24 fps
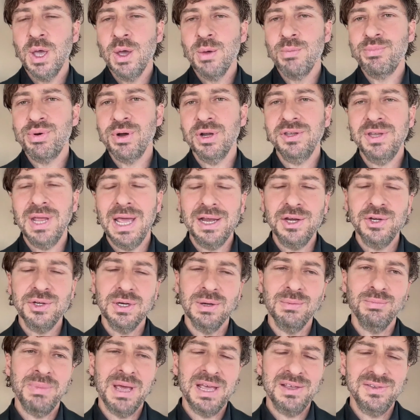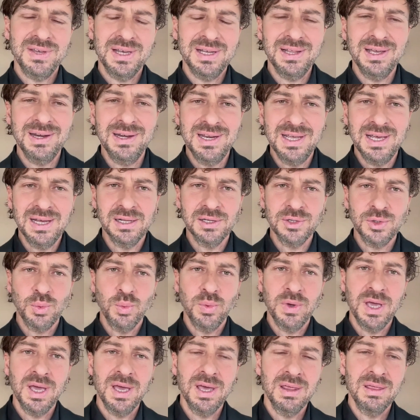Protection basically deals
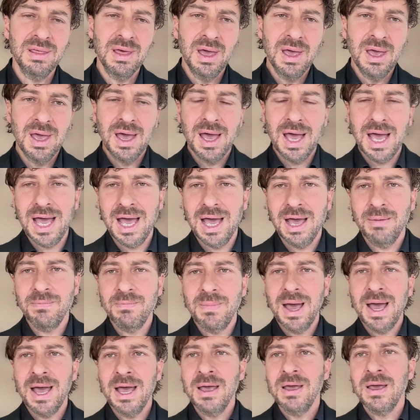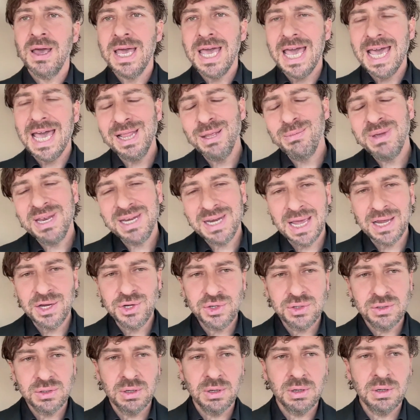with
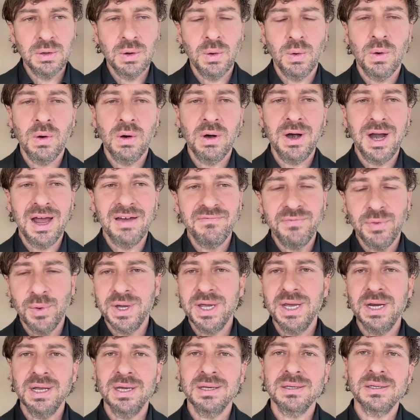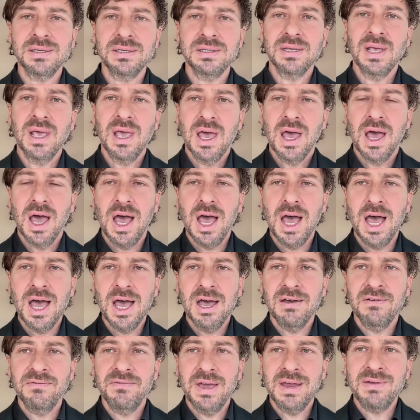elimination or avoidance
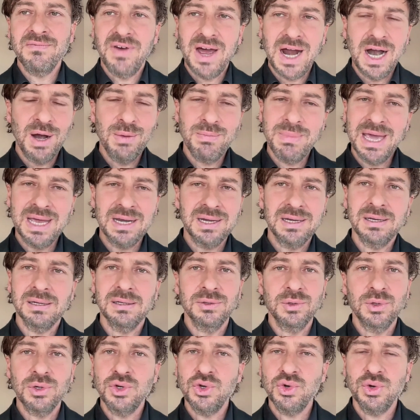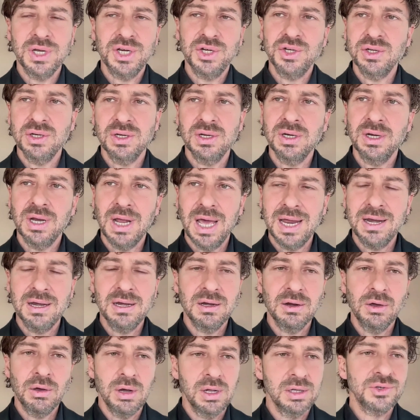of environmental, nutrition,
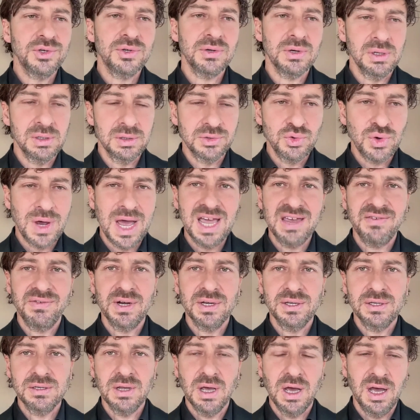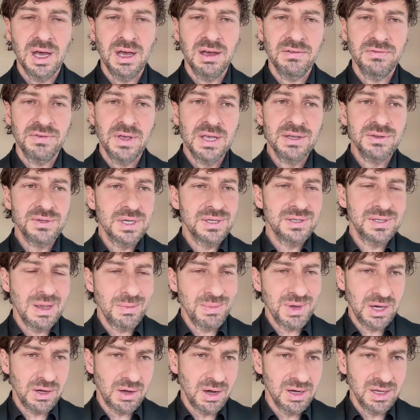and cultural drivers of
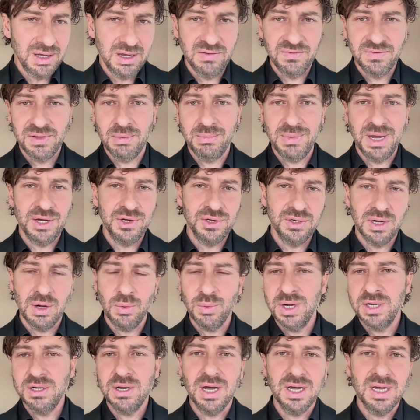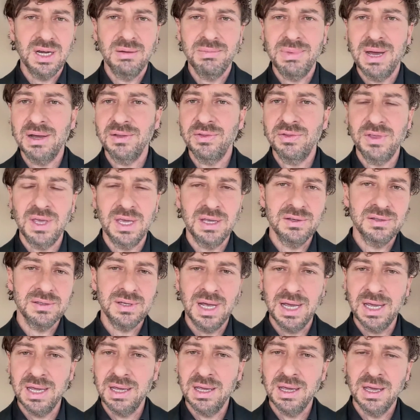systemic chronic inflammation. And we're talking about things
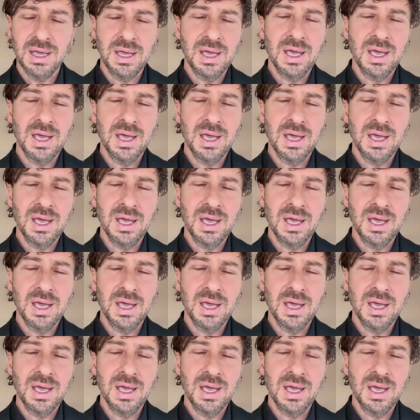like,